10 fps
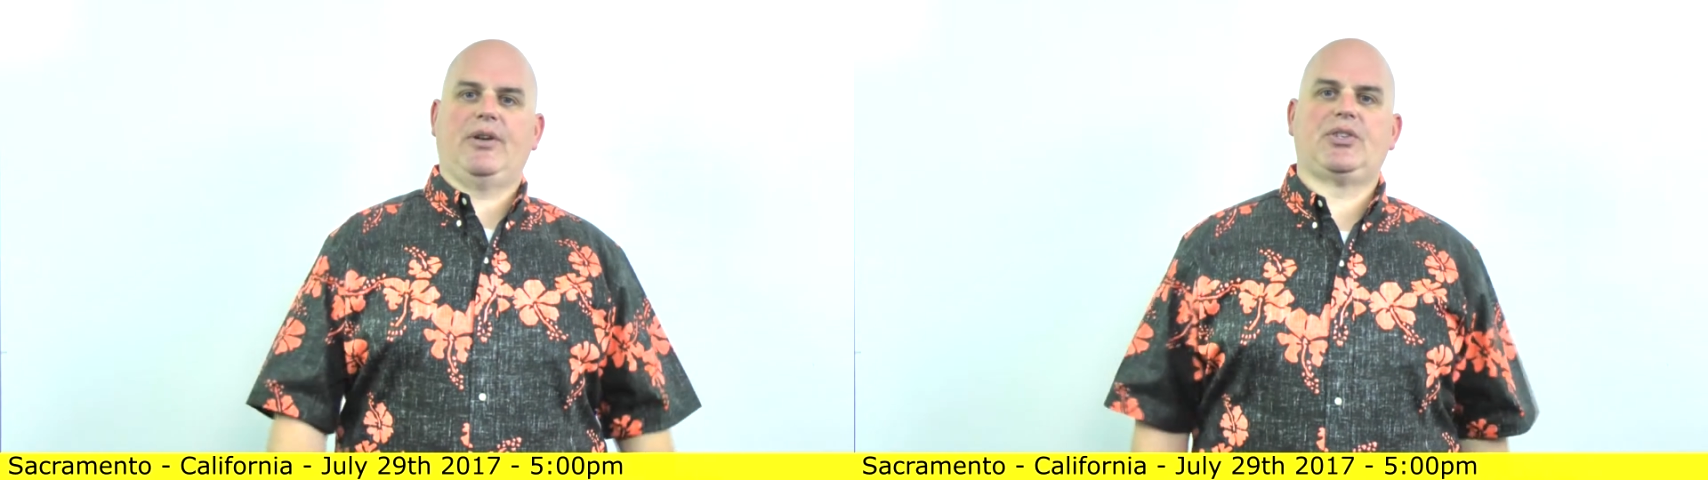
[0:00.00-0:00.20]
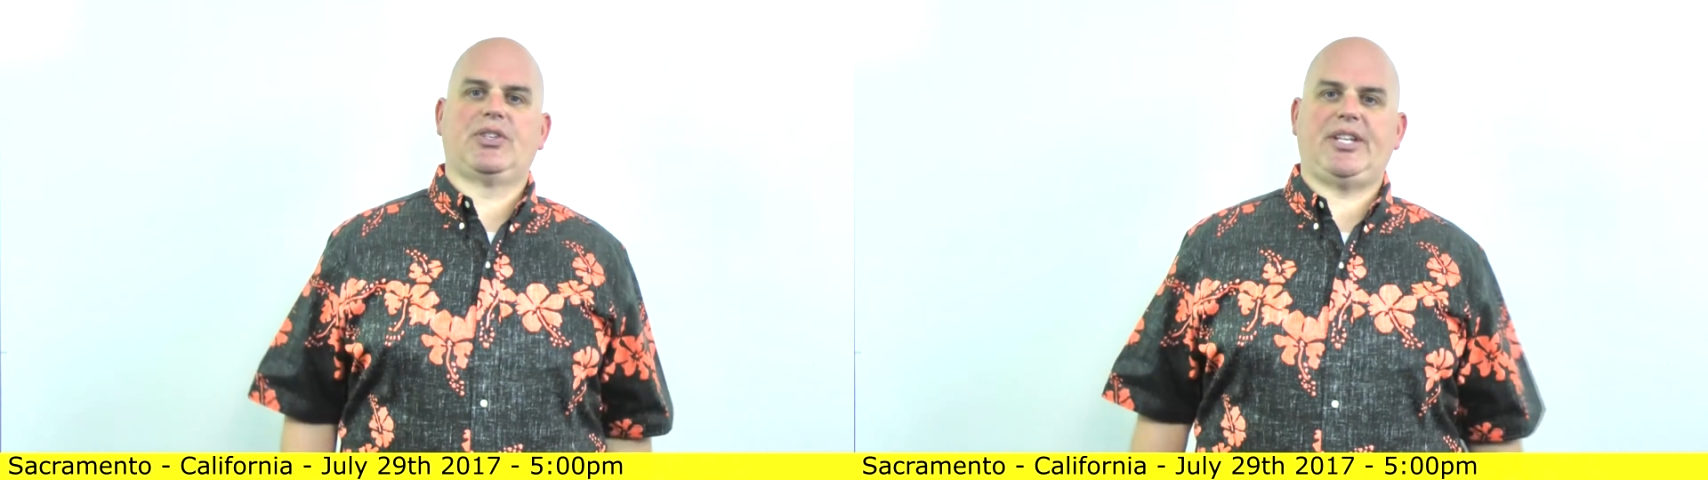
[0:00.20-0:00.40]

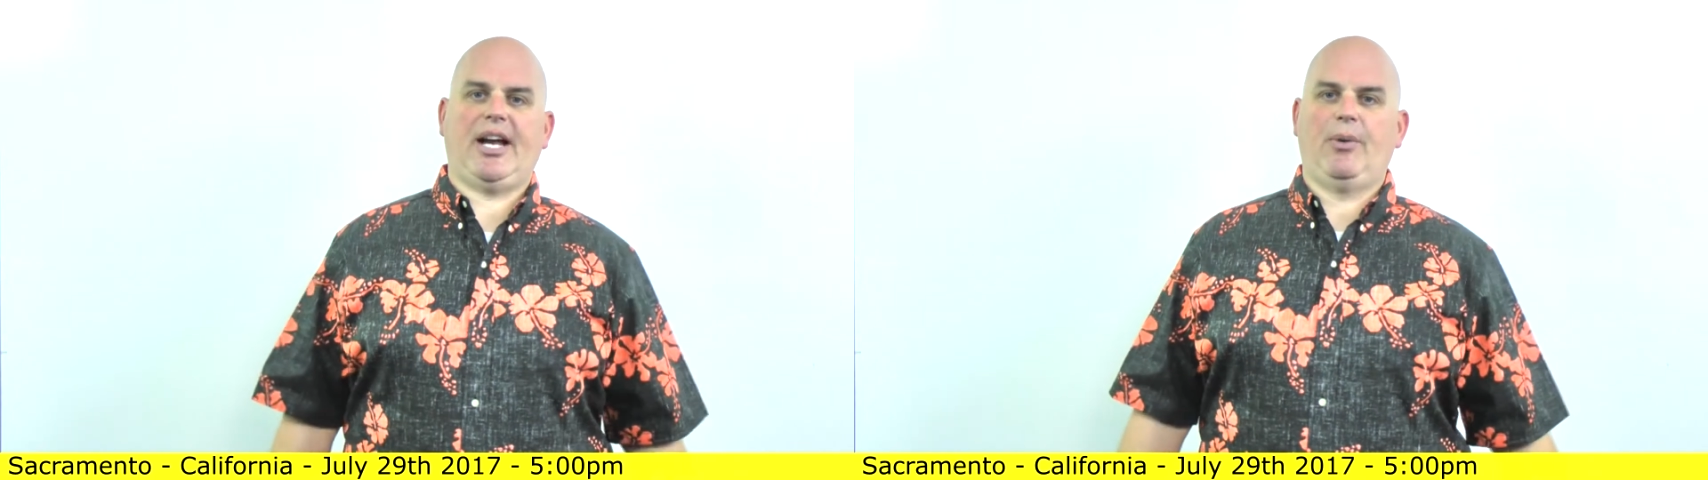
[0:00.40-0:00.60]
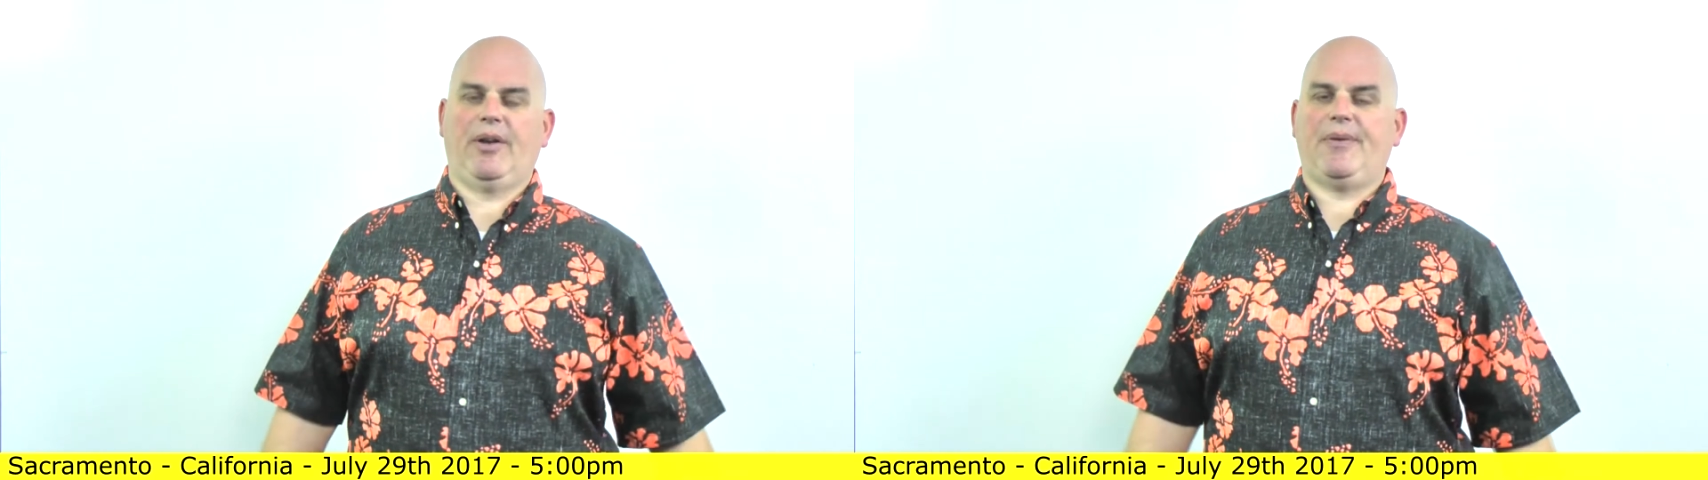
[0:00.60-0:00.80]
of
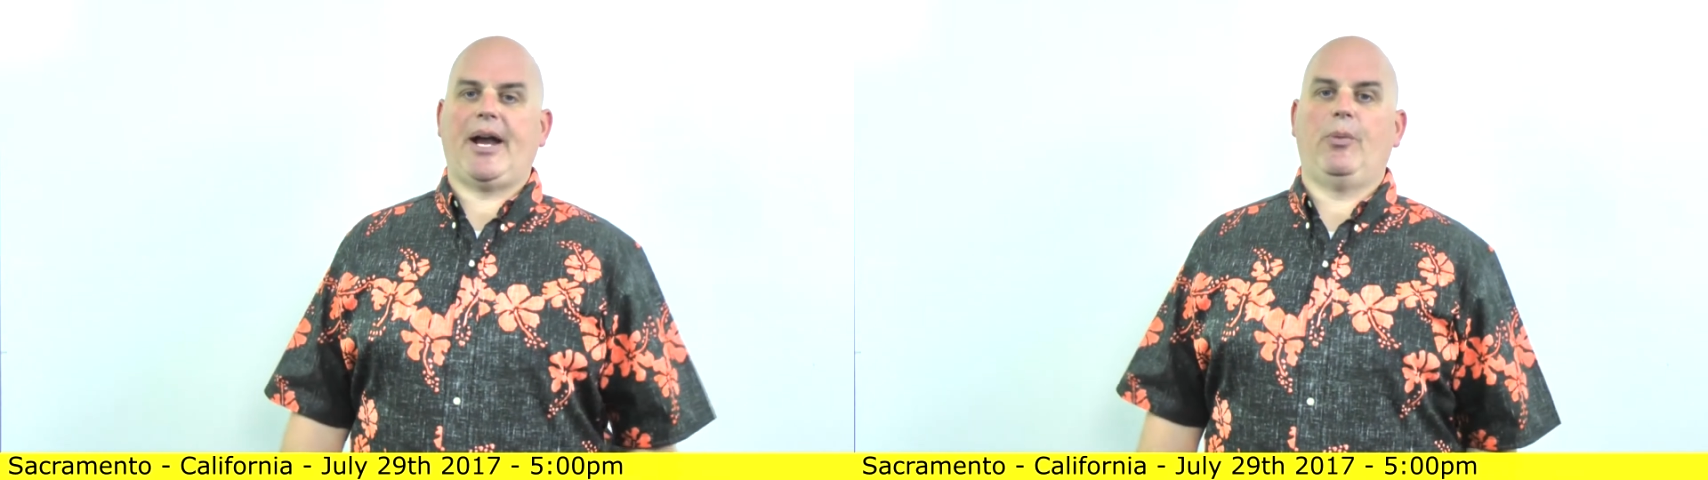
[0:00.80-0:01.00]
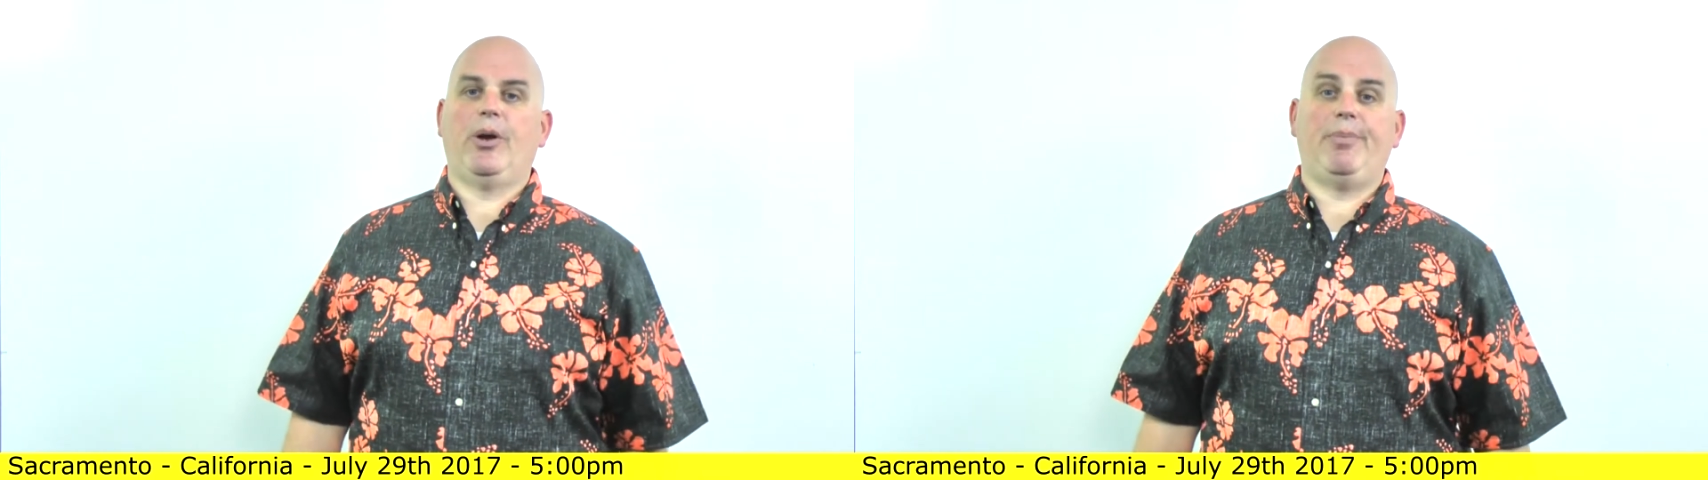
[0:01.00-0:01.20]
interesting. I would have
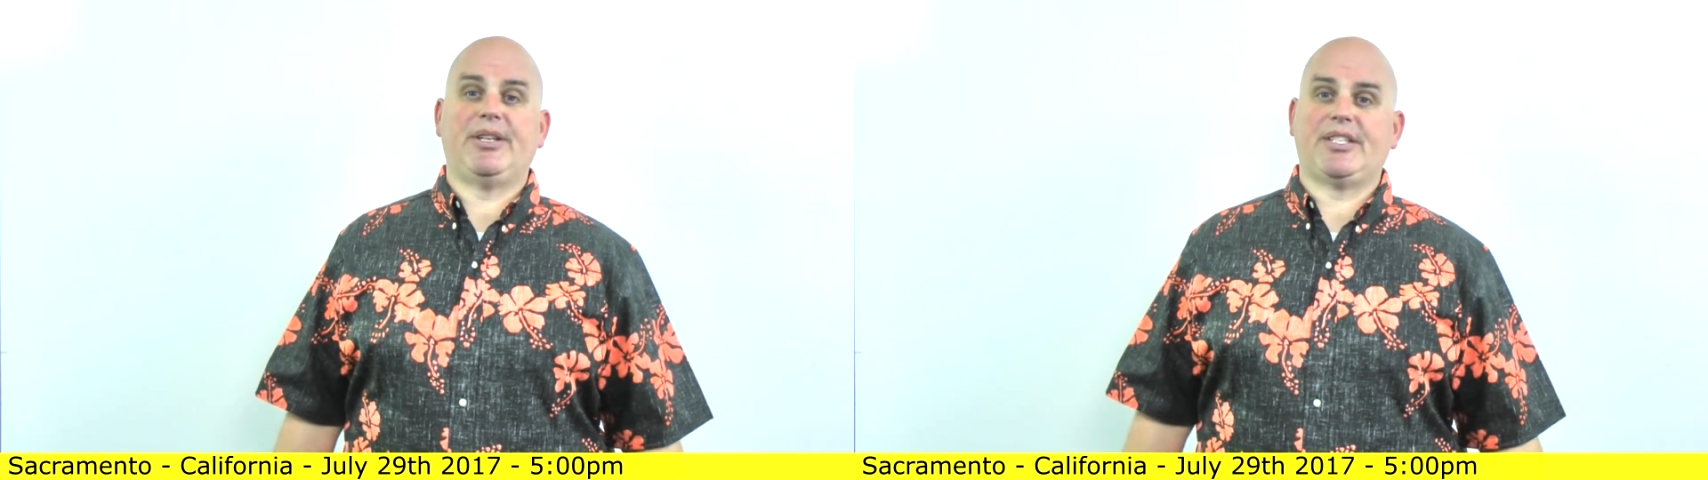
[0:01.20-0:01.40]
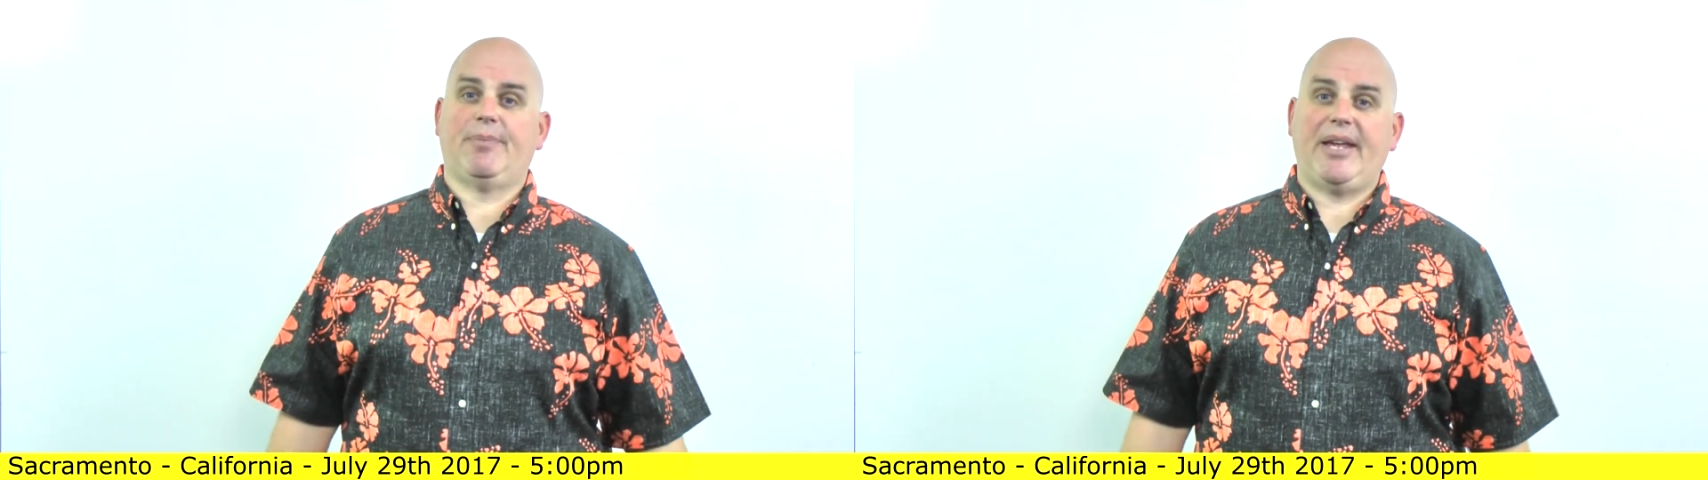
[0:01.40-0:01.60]
thought it would have
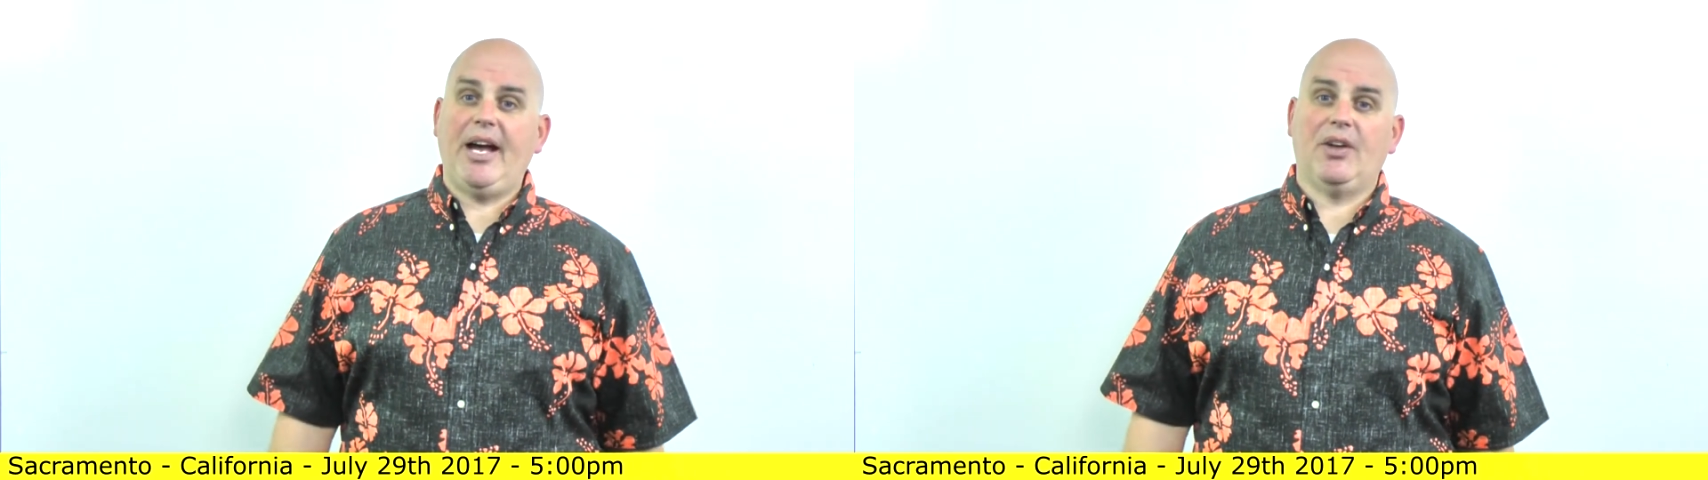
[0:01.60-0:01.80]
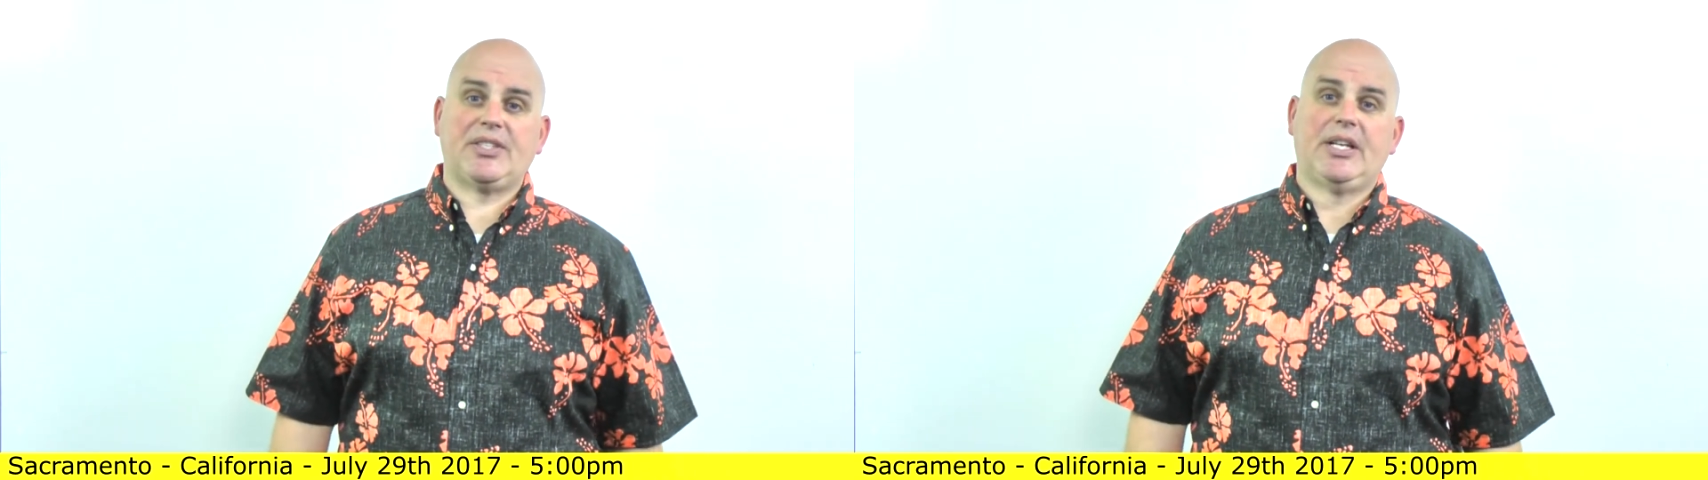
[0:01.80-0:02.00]
been something
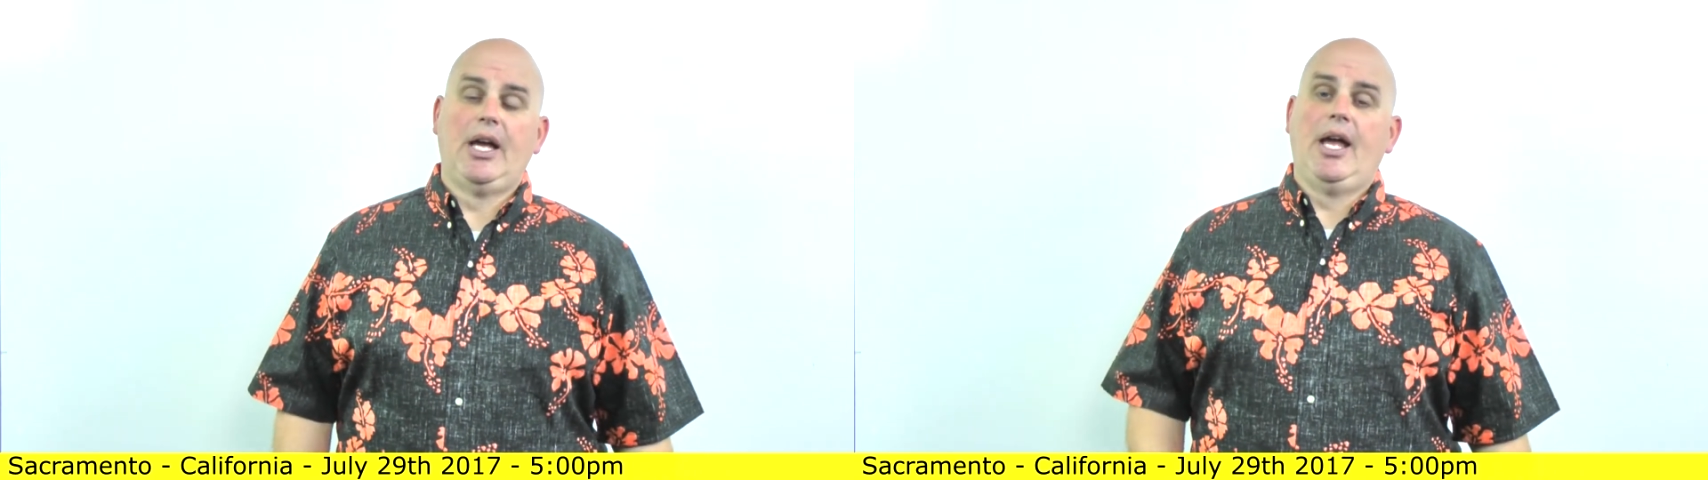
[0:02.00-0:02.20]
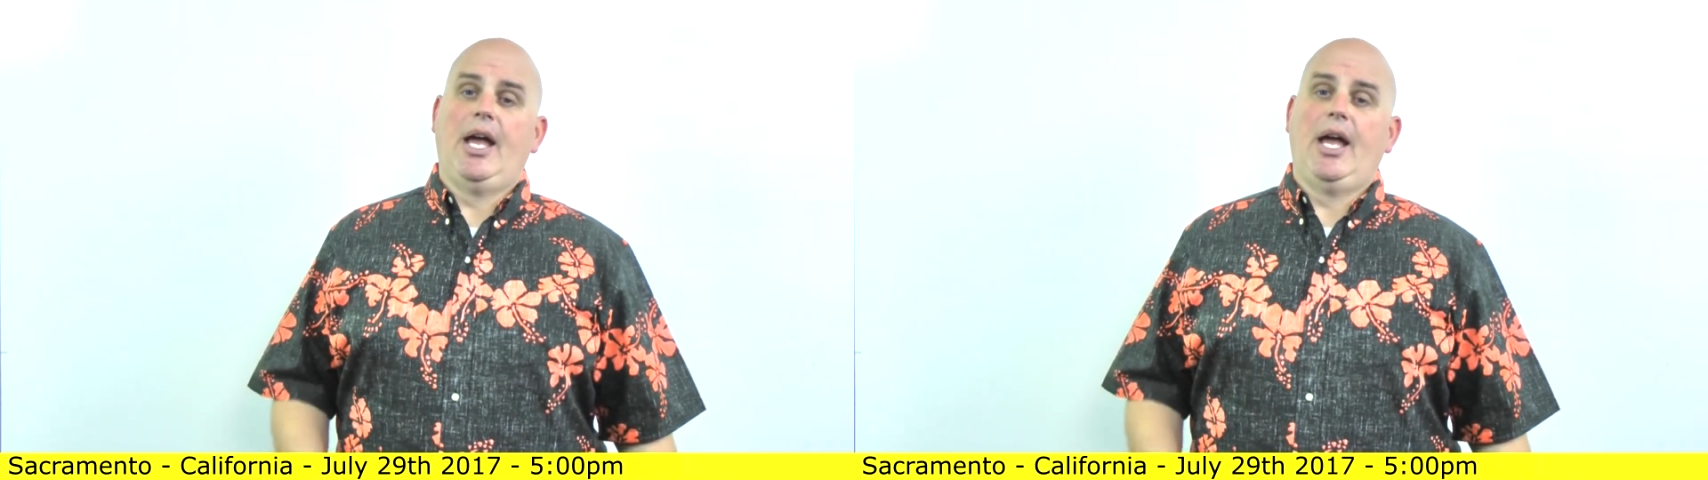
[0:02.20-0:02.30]
else.